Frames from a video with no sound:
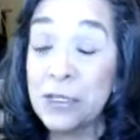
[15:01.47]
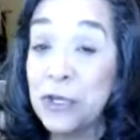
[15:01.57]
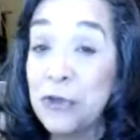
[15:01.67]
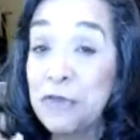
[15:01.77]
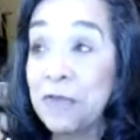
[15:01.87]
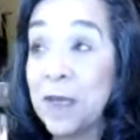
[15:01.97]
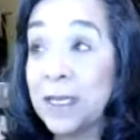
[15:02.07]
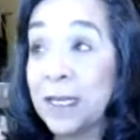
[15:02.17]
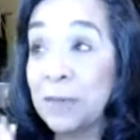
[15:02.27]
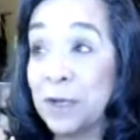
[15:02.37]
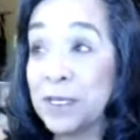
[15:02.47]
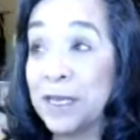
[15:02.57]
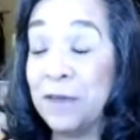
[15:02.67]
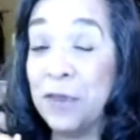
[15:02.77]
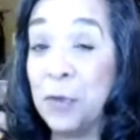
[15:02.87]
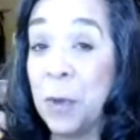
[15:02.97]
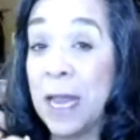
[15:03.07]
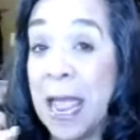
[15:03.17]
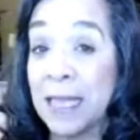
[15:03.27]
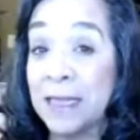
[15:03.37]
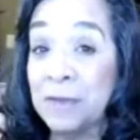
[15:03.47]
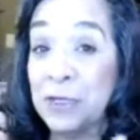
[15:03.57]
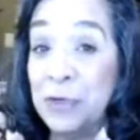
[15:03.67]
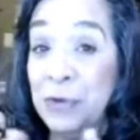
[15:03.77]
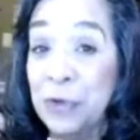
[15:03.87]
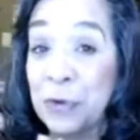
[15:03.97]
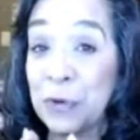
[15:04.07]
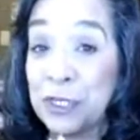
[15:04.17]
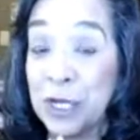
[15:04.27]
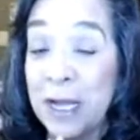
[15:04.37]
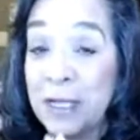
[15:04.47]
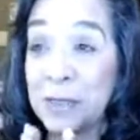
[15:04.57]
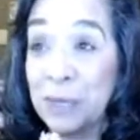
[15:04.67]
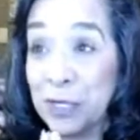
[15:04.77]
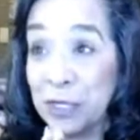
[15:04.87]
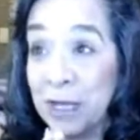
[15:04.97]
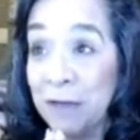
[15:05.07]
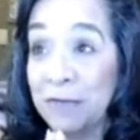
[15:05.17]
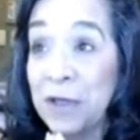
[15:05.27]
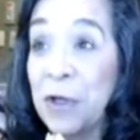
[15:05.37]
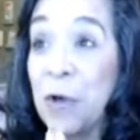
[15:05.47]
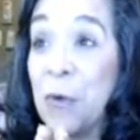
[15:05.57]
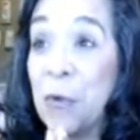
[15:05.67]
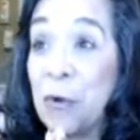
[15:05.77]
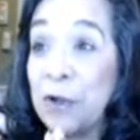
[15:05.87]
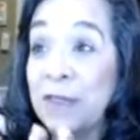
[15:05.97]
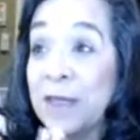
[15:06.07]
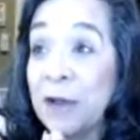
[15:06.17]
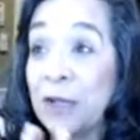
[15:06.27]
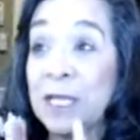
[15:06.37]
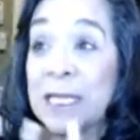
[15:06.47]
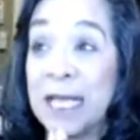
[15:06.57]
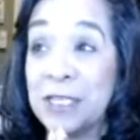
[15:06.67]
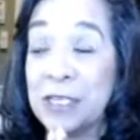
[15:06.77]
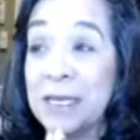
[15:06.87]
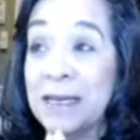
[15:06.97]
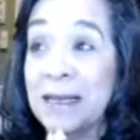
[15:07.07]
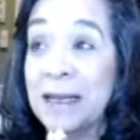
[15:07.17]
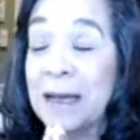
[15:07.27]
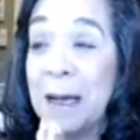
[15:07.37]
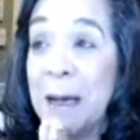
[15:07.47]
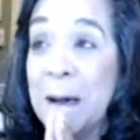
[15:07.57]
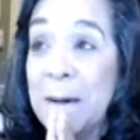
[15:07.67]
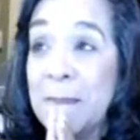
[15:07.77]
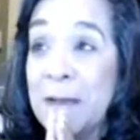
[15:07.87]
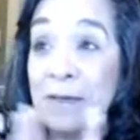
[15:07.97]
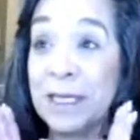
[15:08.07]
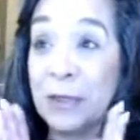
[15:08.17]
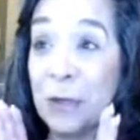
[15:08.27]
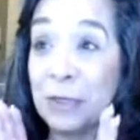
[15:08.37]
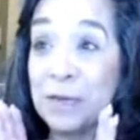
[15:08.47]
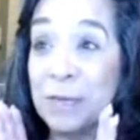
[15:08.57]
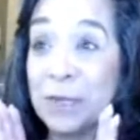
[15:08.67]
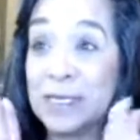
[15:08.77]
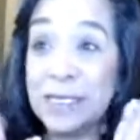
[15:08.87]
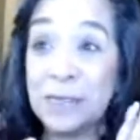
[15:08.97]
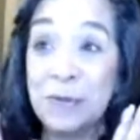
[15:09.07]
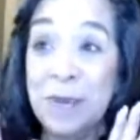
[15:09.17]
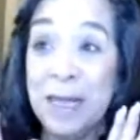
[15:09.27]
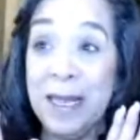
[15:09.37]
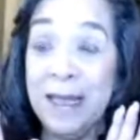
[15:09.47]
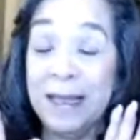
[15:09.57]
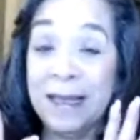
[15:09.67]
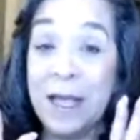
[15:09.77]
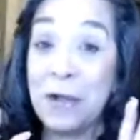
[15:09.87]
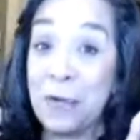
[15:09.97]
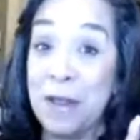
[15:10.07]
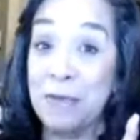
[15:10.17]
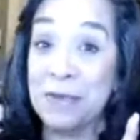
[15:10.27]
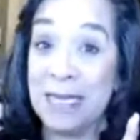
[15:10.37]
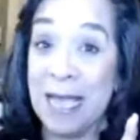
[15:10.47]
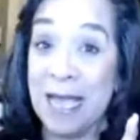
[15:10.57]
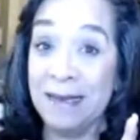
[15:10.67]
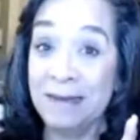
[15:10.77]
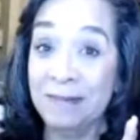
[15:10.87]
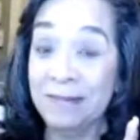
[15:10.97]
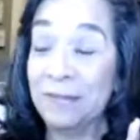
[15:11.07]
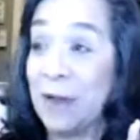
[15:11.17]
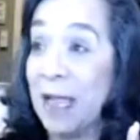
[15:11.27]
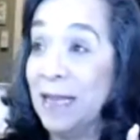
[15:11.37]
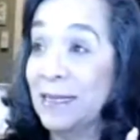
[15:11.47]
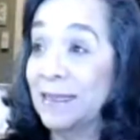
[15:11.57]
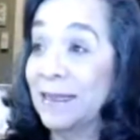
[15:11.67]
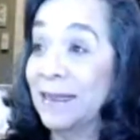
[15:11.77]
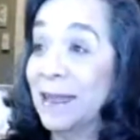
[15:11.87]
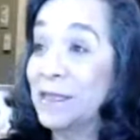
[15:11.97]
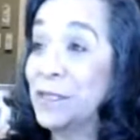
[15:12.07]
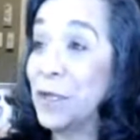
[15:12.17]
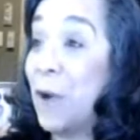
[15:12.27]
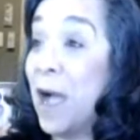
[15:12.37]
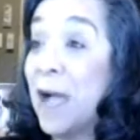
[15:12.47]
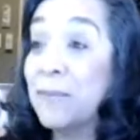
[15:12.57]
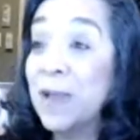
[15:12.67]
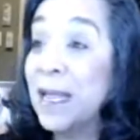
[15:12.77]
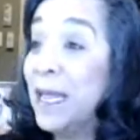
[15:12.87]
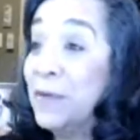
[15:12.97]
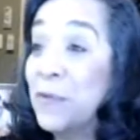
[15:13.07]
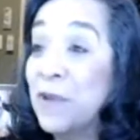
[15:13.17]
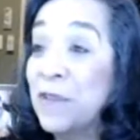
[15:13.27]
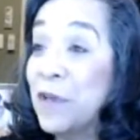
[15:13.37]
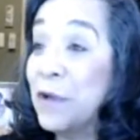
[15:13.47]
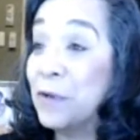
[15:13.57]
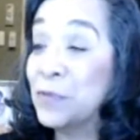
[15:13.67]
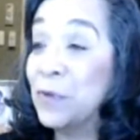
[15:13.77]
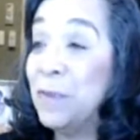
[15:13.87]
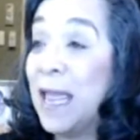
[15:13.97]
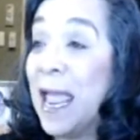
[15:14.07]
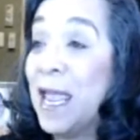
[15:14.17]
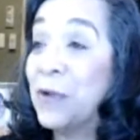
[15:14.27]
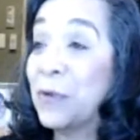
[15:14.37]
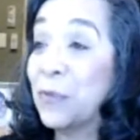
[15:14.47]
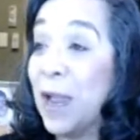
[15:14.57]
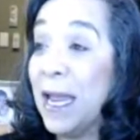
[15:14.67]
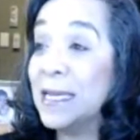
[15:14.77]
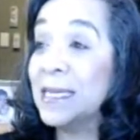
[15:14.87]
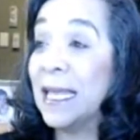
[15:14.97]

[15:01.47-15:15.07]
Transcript: two fun little books that if you want to add them to your child's bookshelf or their collection of little golden books, this would be a great one to add, right? So either one of those would be a great